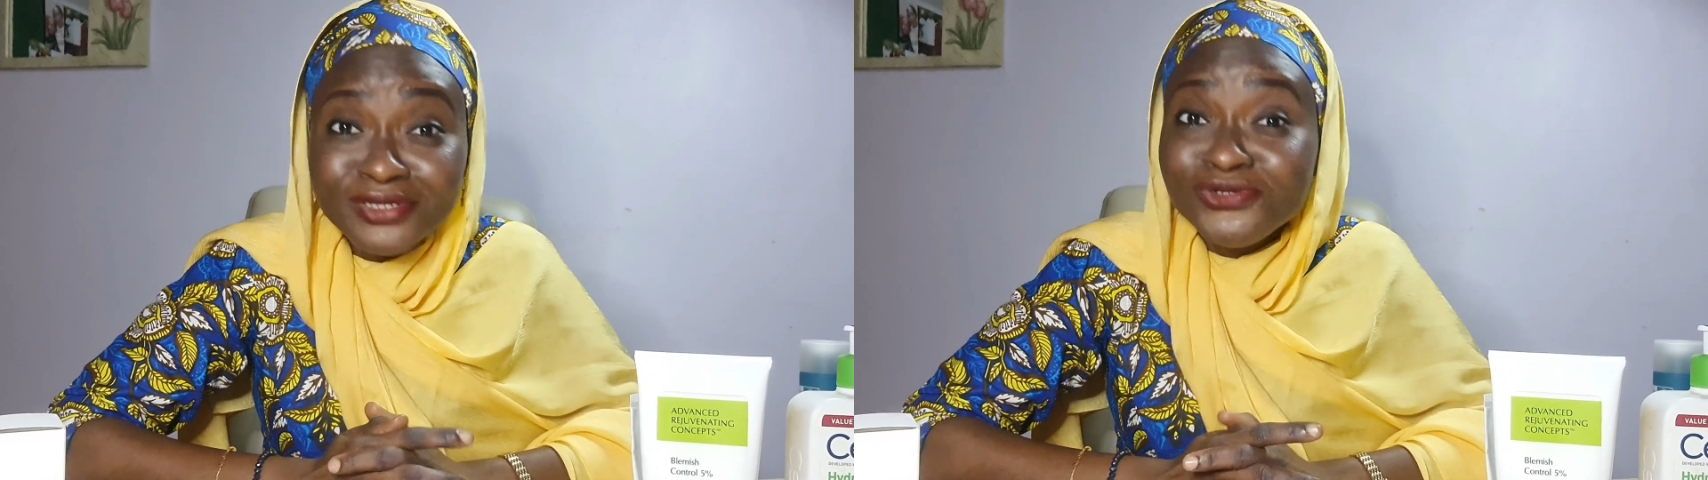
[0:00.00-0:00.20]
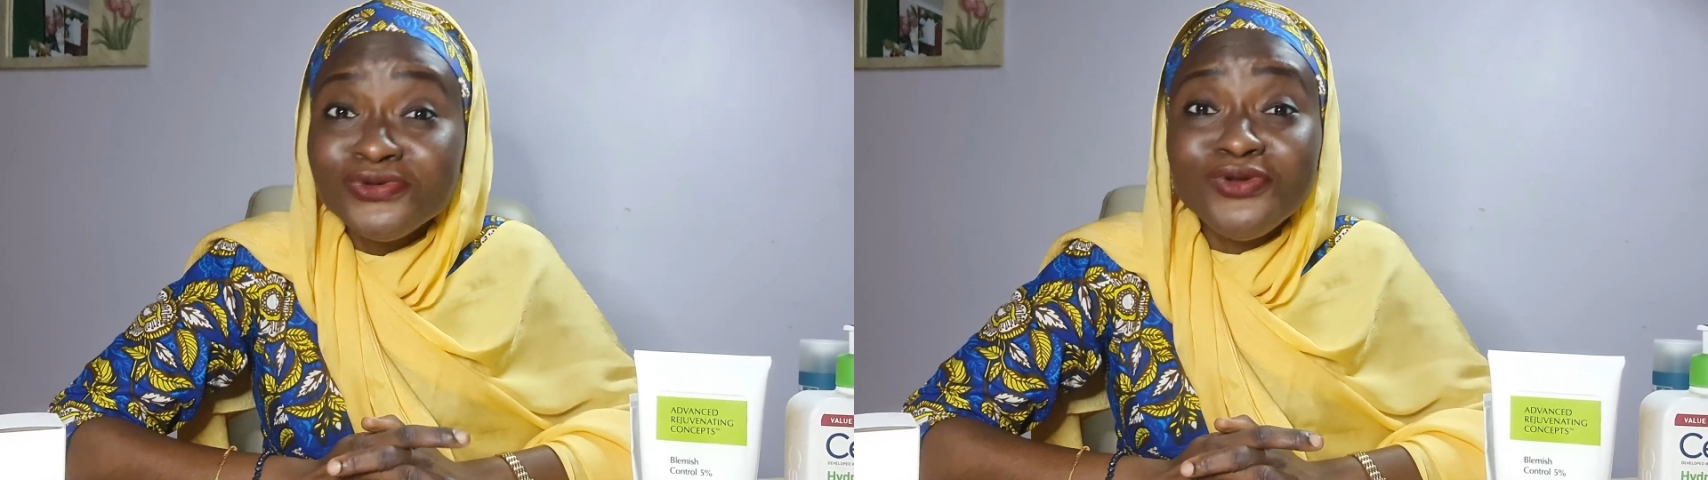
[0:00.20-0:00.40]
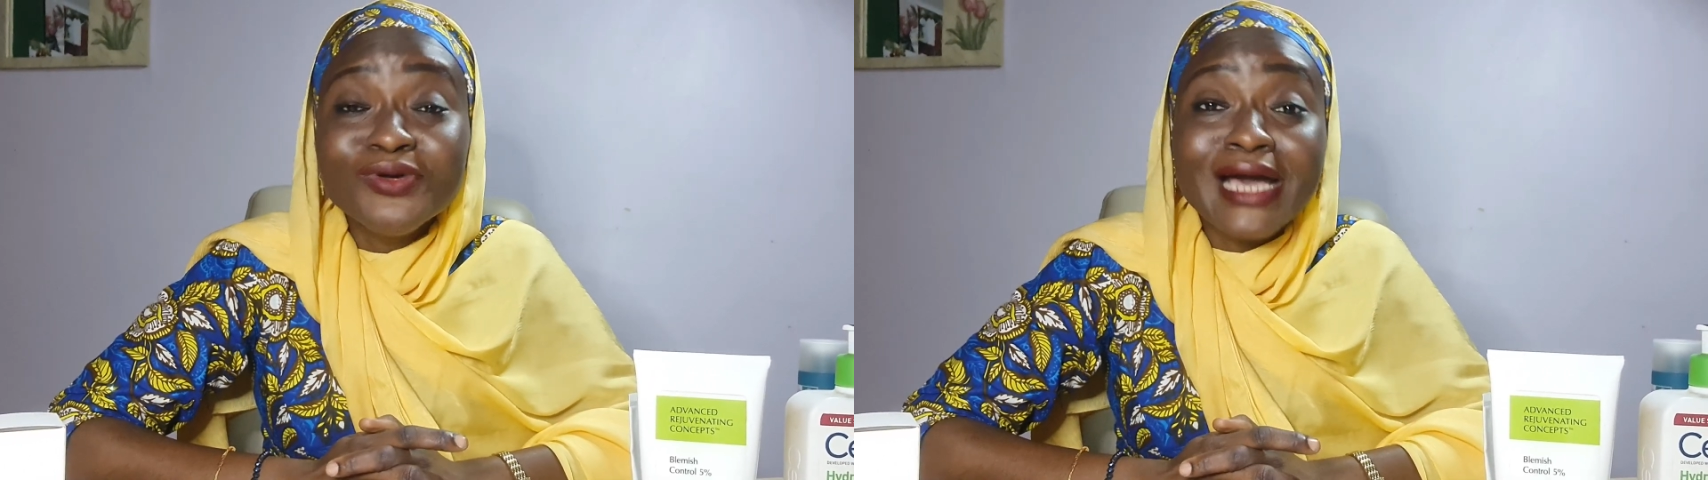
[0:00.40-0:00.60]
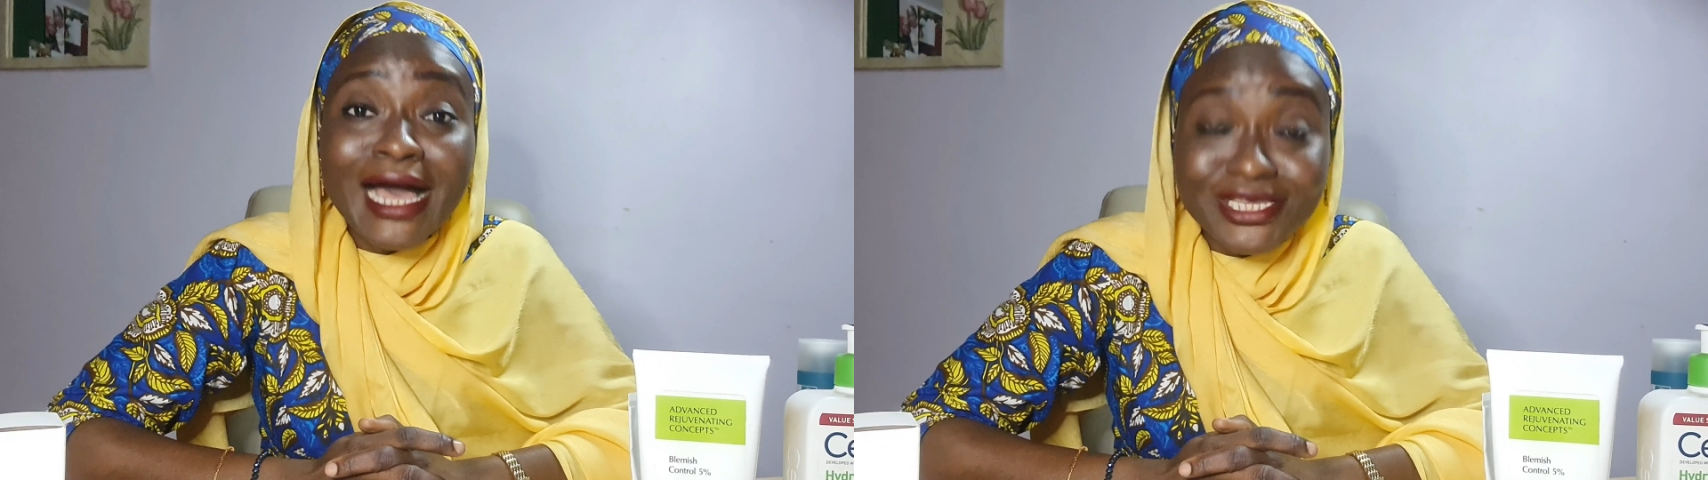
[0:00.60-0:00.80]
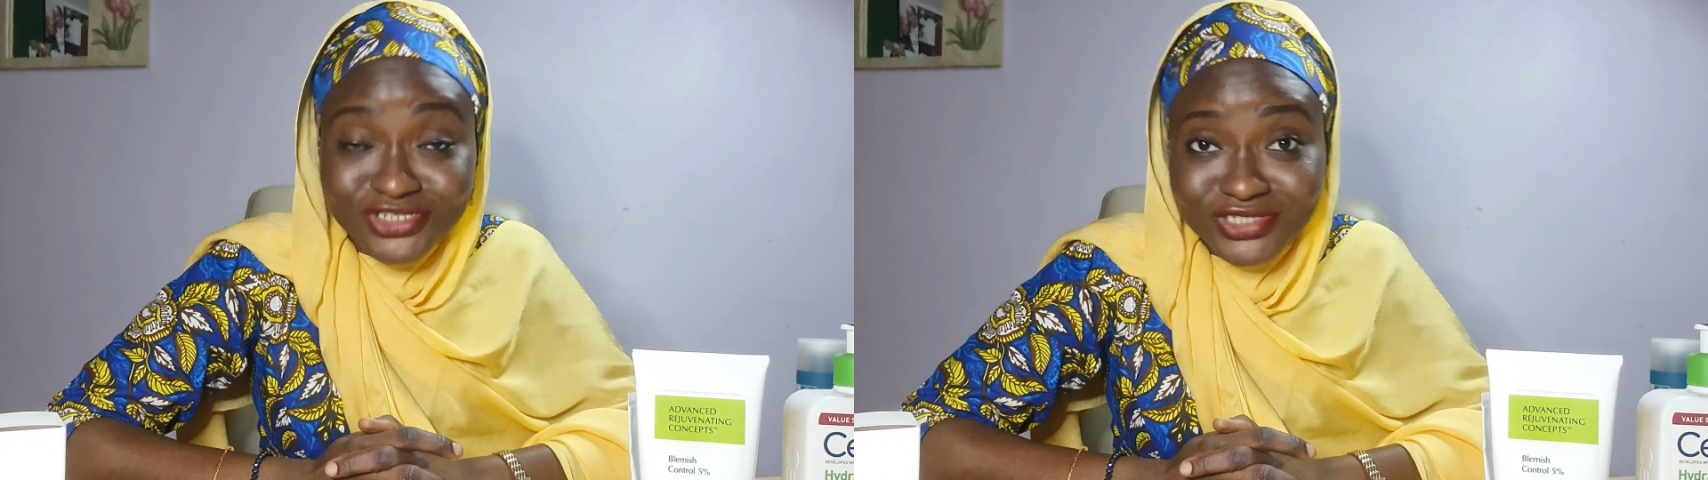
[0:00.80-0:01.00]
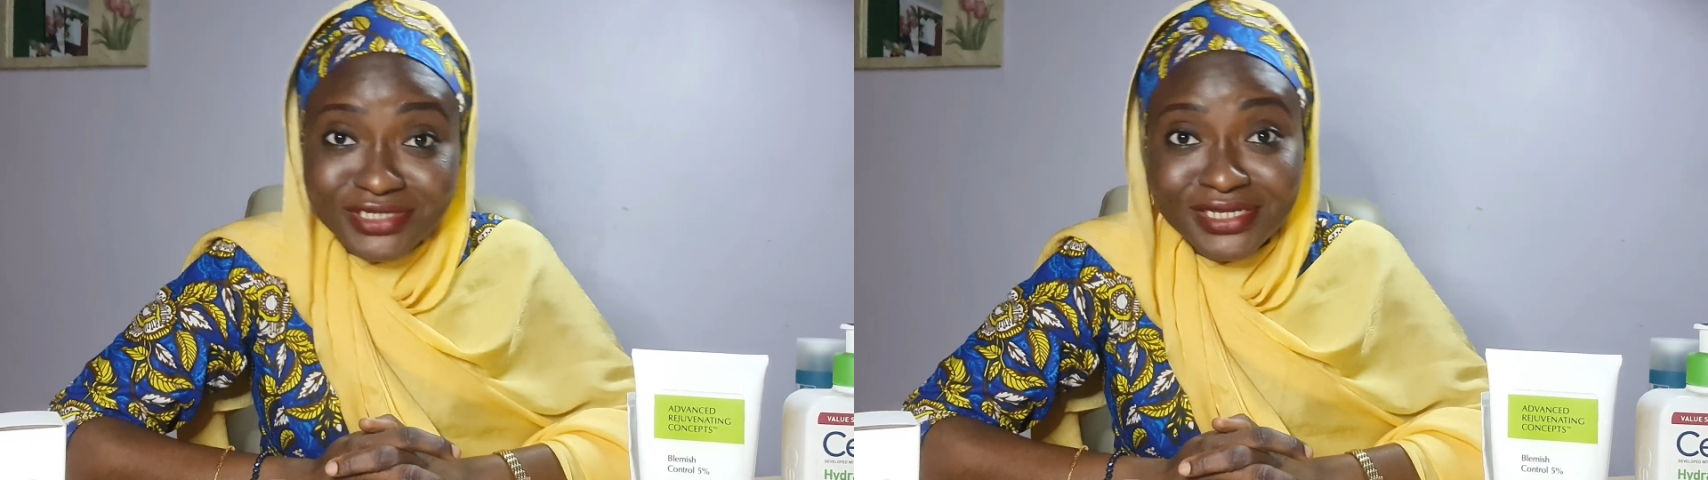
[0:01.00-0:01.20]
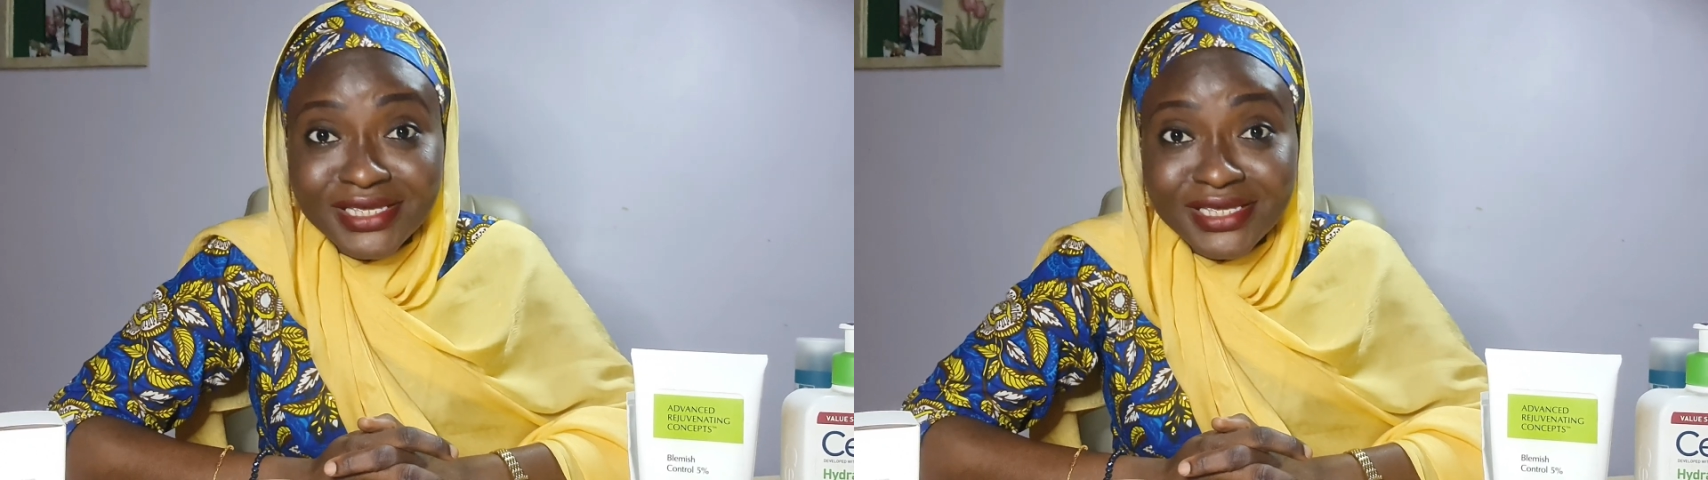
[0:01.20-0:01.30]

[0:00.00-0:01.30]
Don't look ashy.